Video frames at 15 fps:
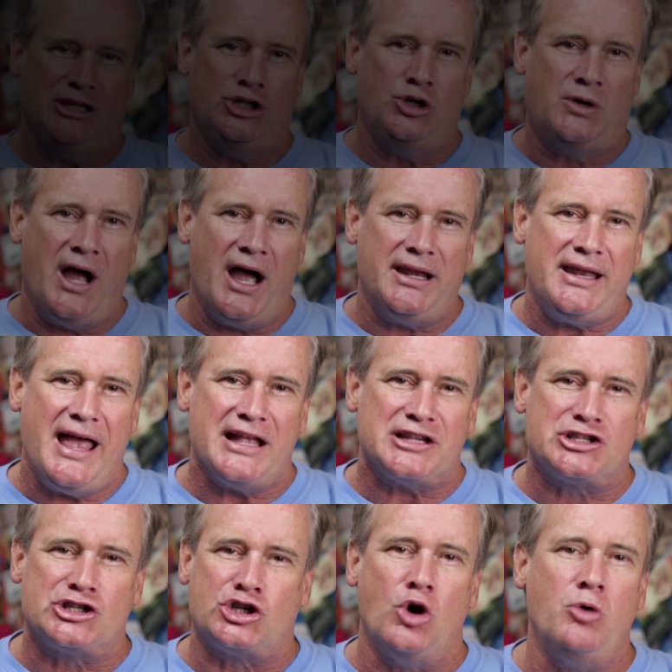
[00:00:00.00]
Uganda
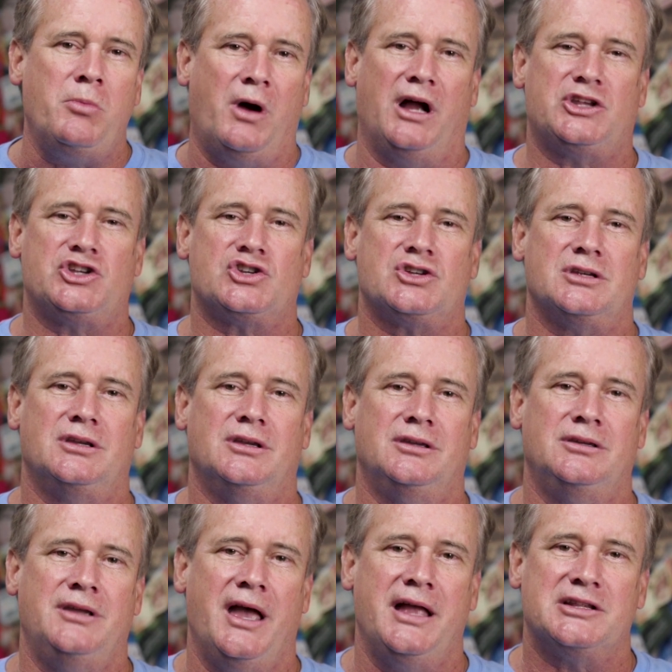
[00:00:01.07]
has so much,
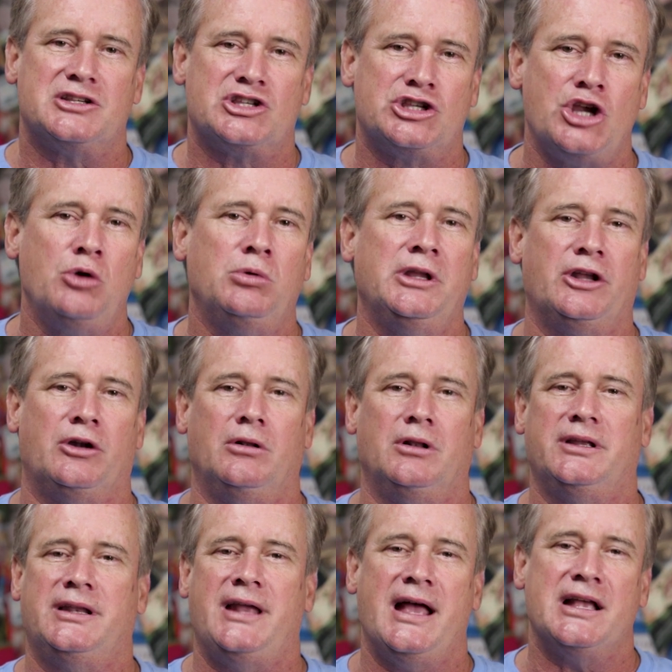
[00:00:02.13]
yet so
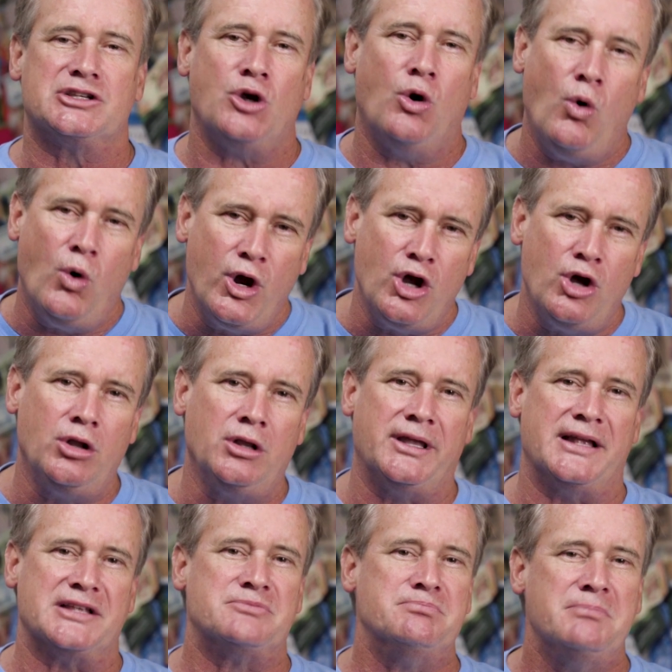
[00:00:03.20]
little. It has oil,
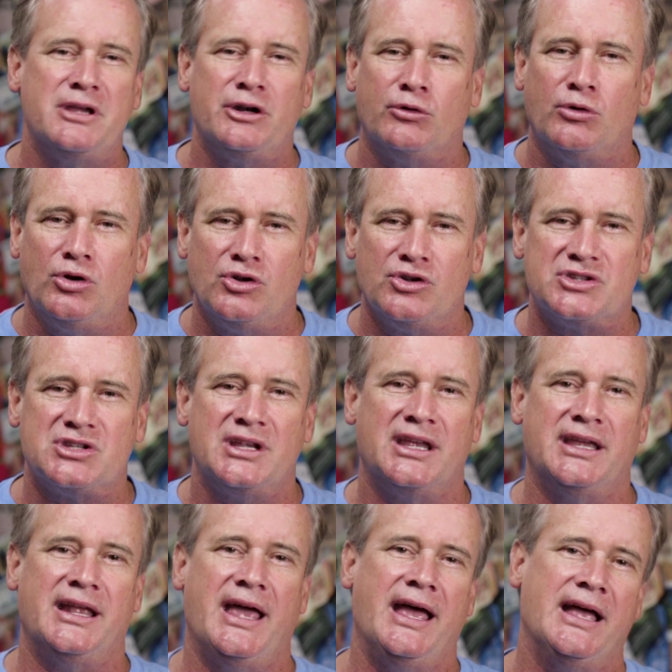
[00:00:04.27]
it has minerals,
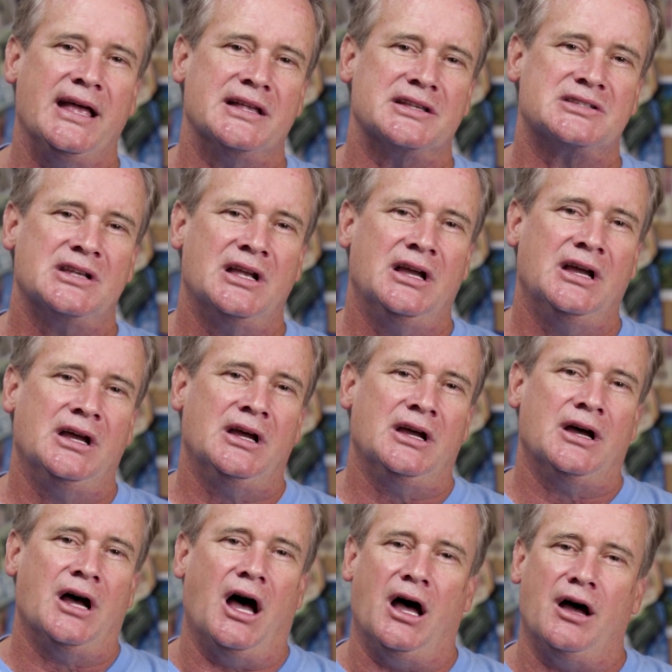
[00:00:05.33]
it has
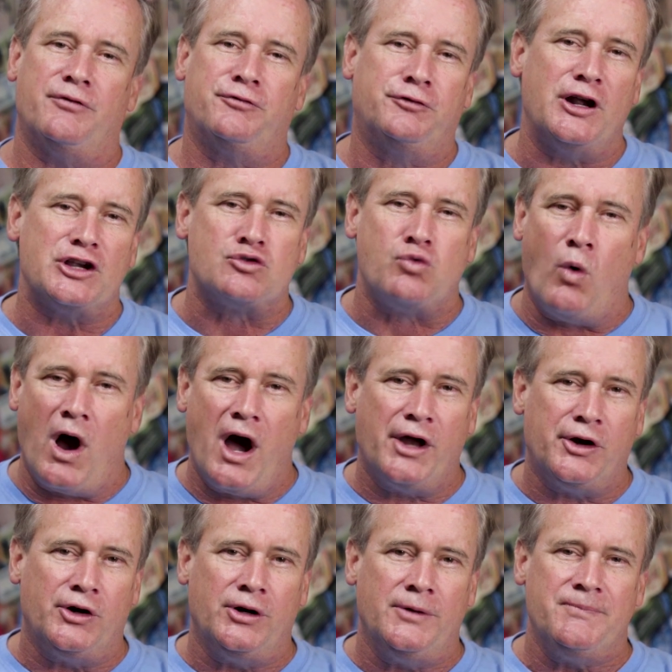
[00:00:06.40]
uh, fresh
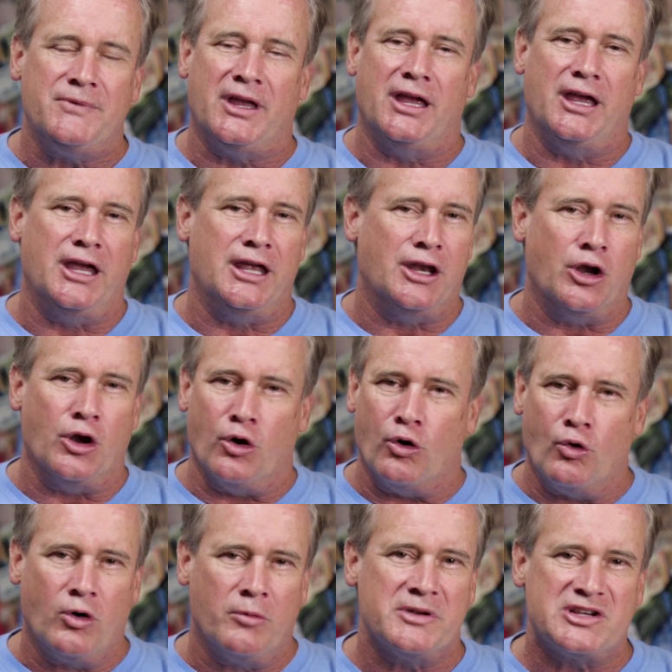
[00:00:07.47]
water, an
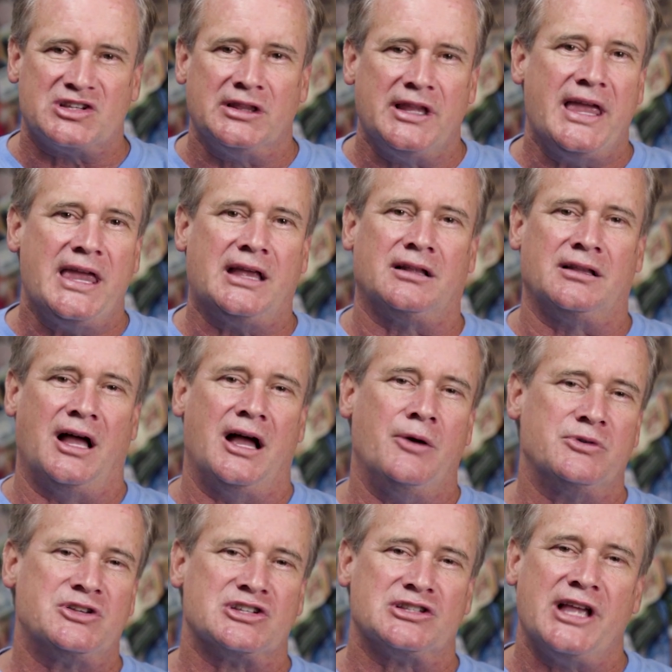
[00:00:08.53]
enormous lake, uh,
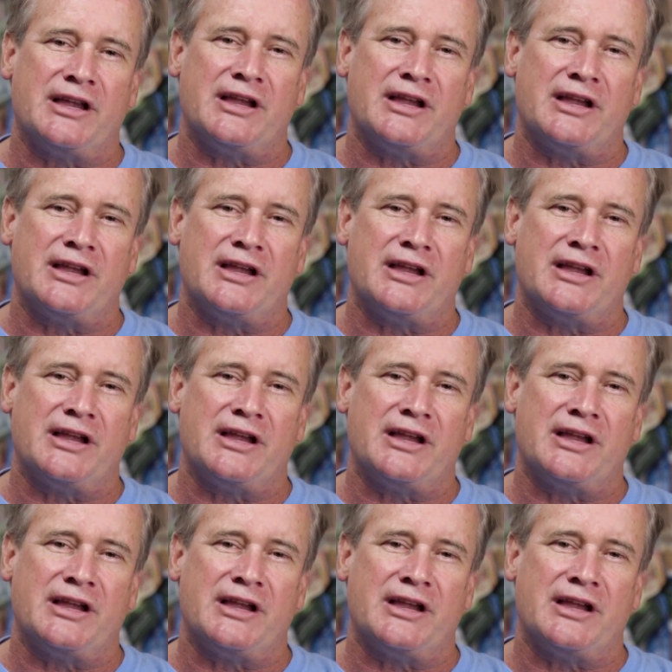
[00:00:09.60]
which is